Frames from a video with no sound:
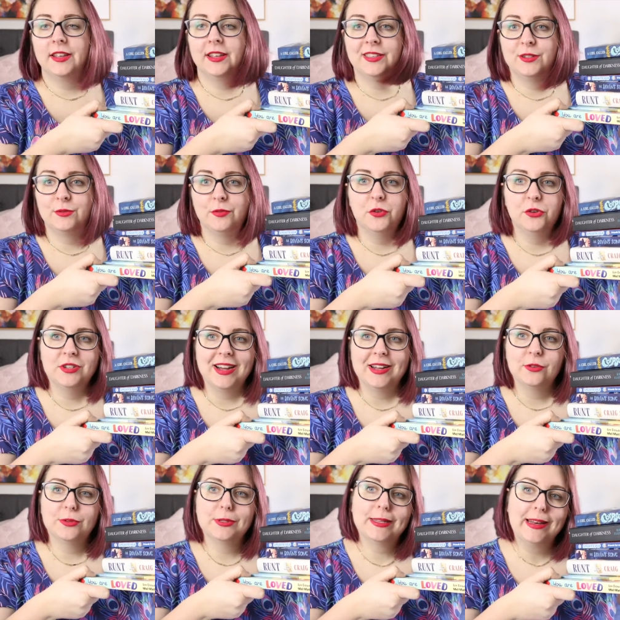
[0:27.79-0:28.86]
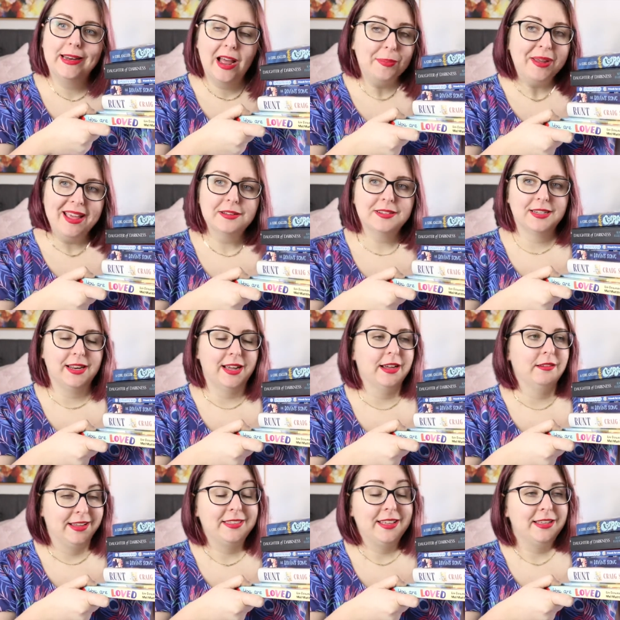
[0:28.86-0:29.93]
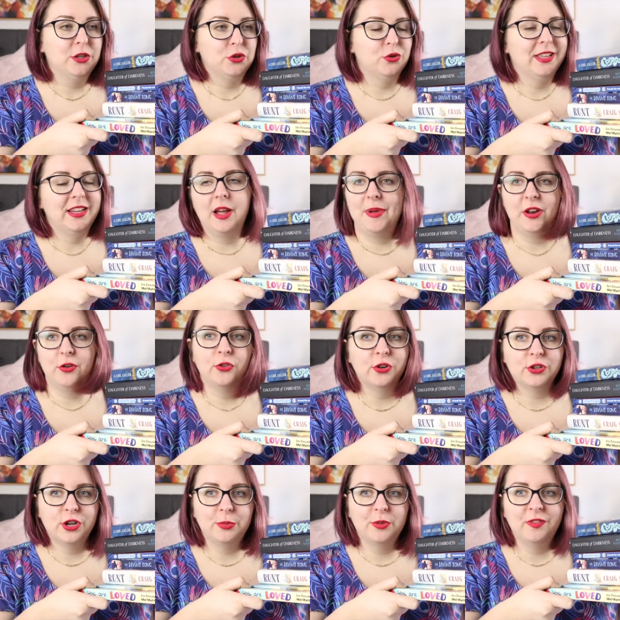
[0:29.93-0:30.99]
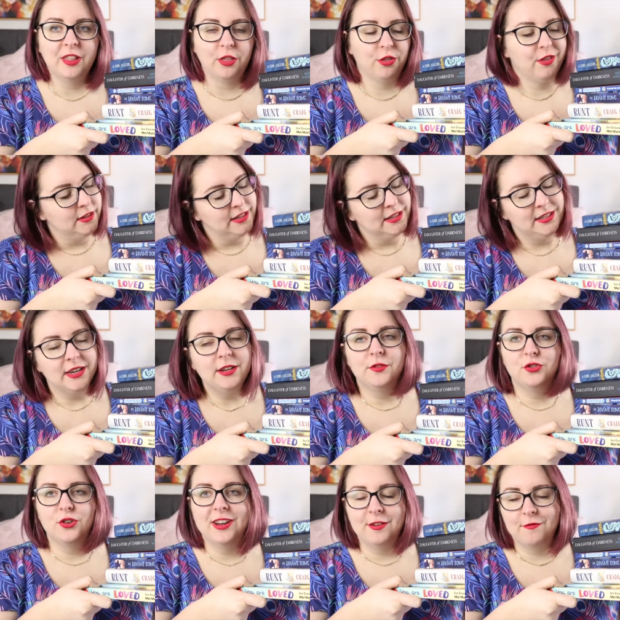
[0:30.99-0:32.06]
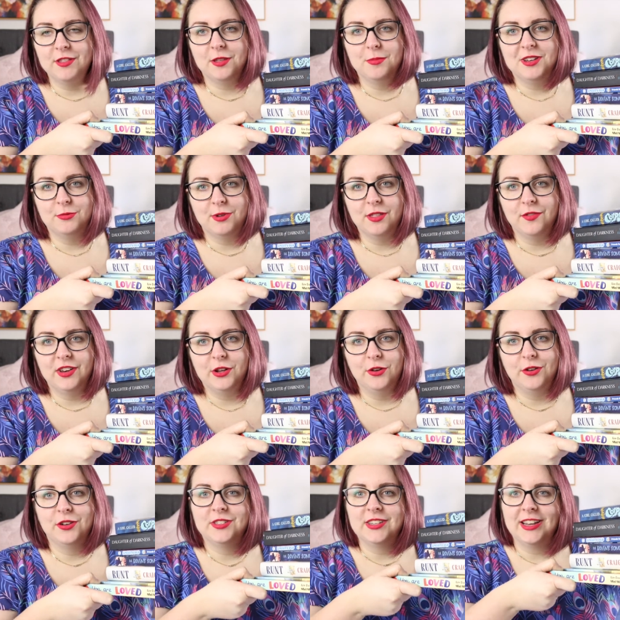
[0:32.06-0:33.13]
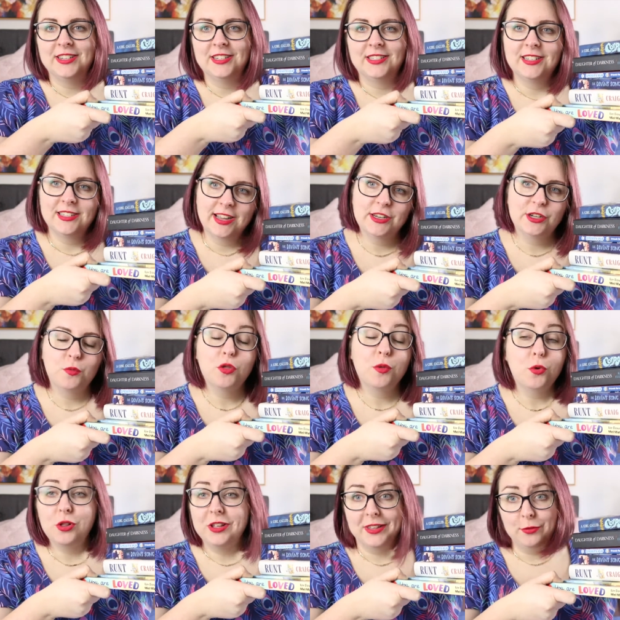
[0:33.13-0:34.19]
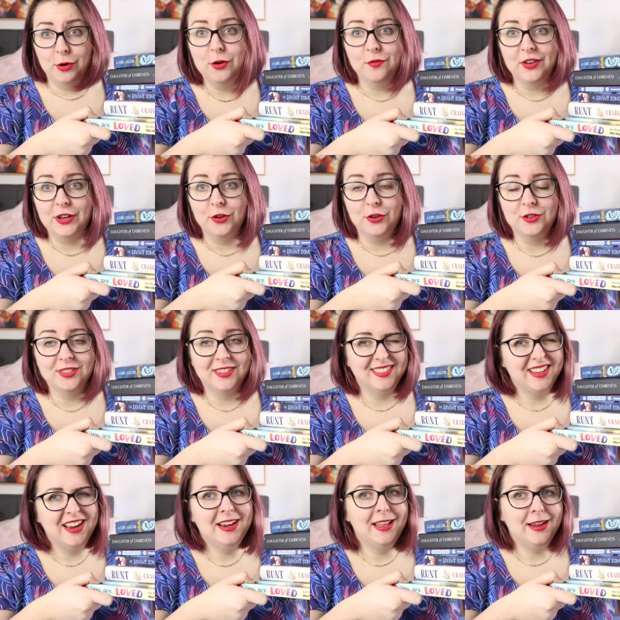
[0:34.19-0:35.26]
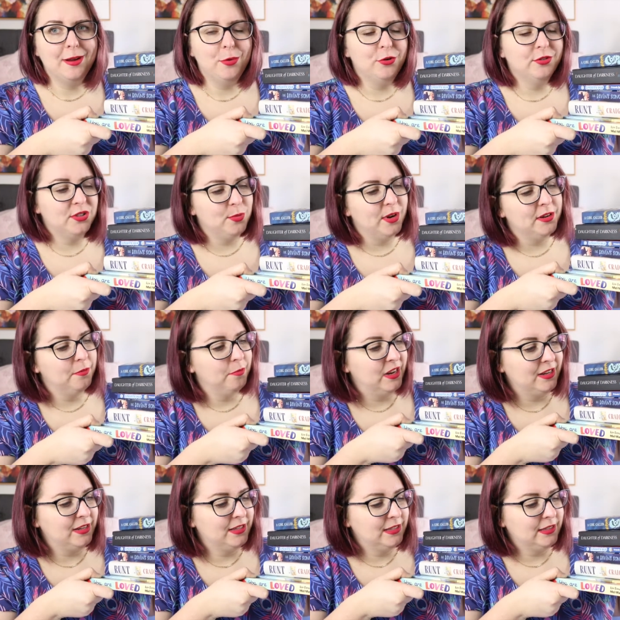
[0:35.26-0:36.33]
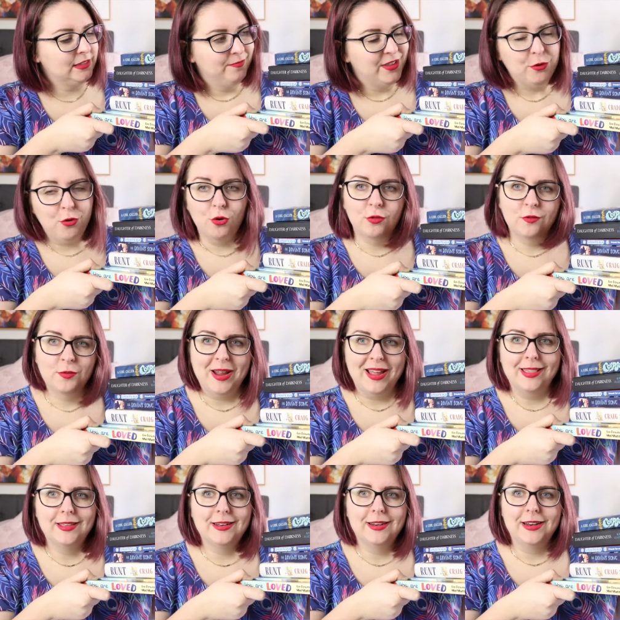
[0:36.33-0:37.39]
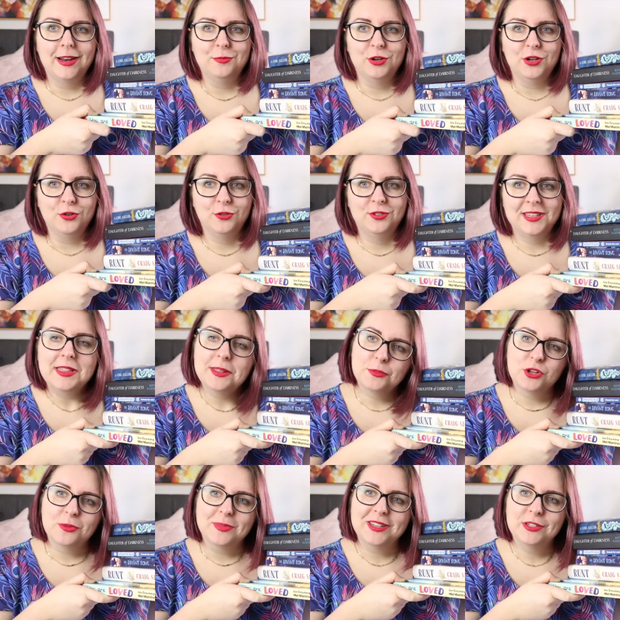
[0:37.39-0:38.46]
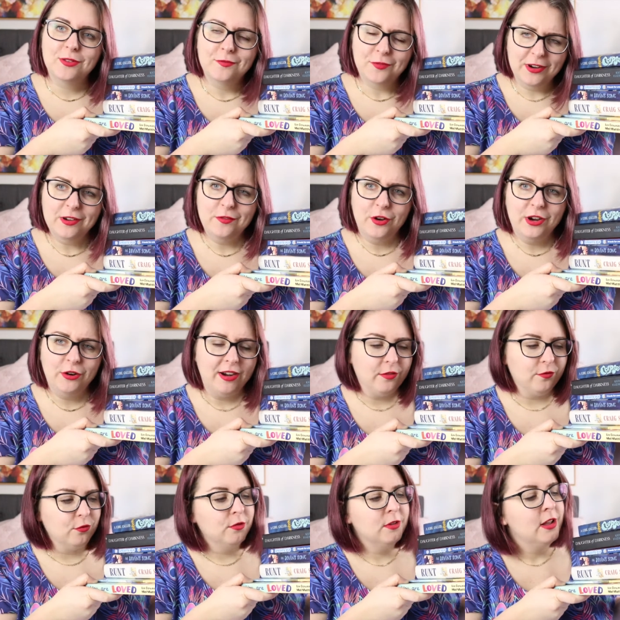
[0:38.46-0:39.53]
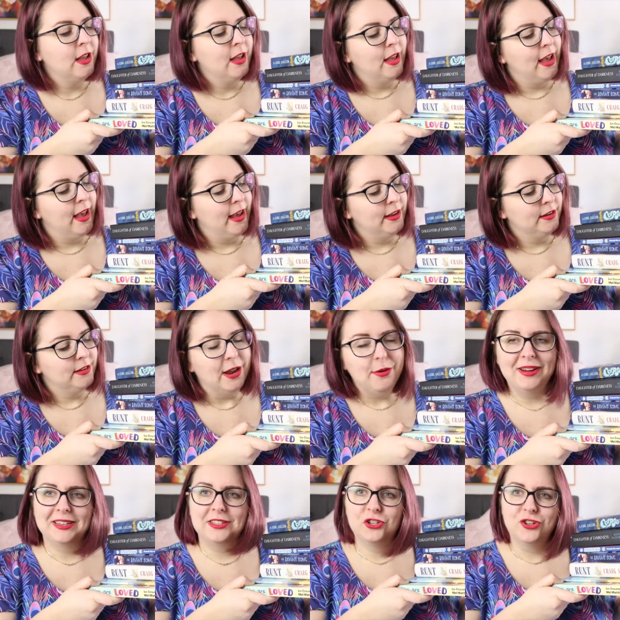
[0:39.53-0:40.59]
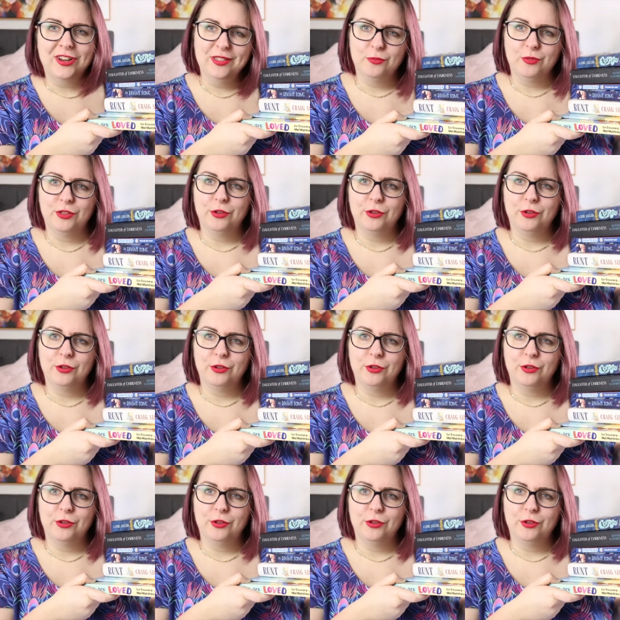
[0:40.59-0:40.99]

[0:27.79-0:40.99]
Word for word: kids review titles that are coming out today. Like they literally come out on October 5th. Instead of trying to fit them into other videos, I just decided to put them all in their own video. So it's kind of like a bonus one because they're all from Allen and Unwin who sent them to me. So I'm very, very grateful and now I get to share them with